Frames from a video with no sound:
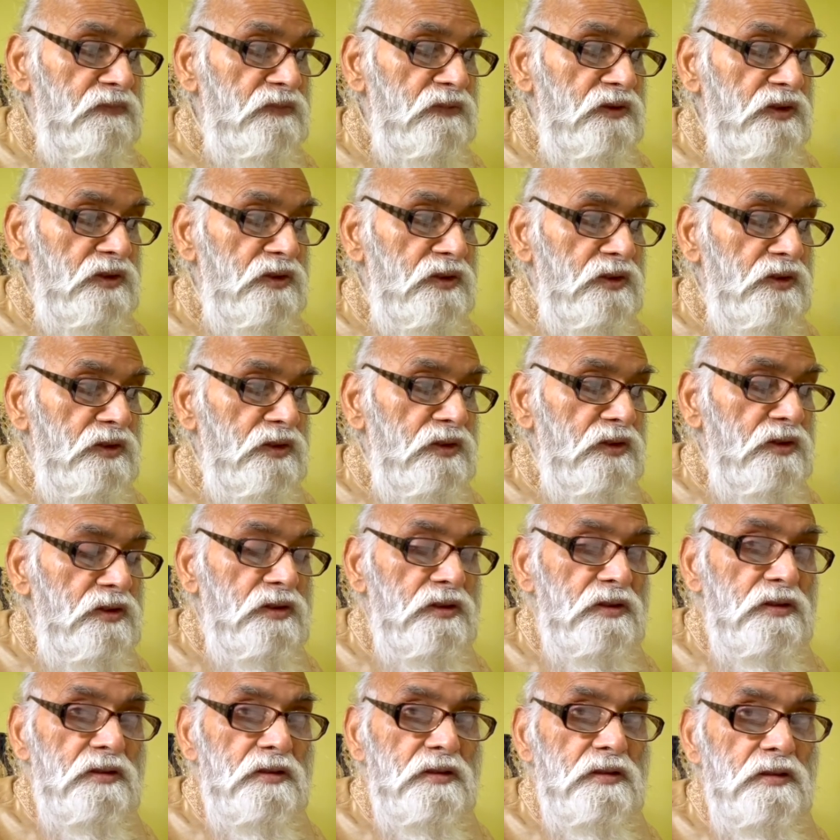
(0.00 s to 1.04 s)

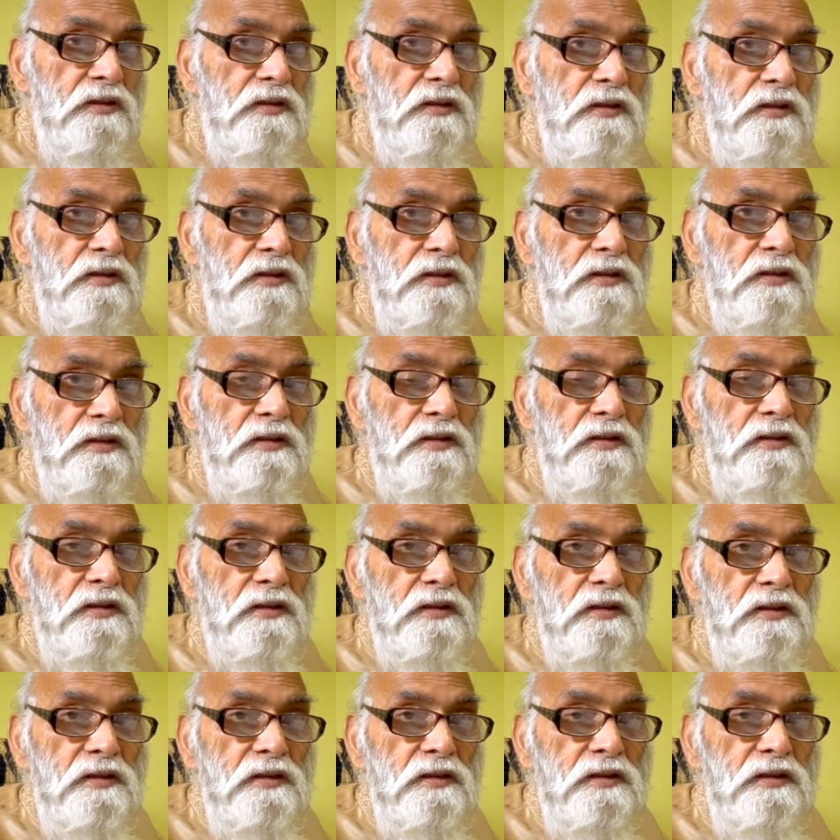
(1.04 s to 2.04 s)
[no speech]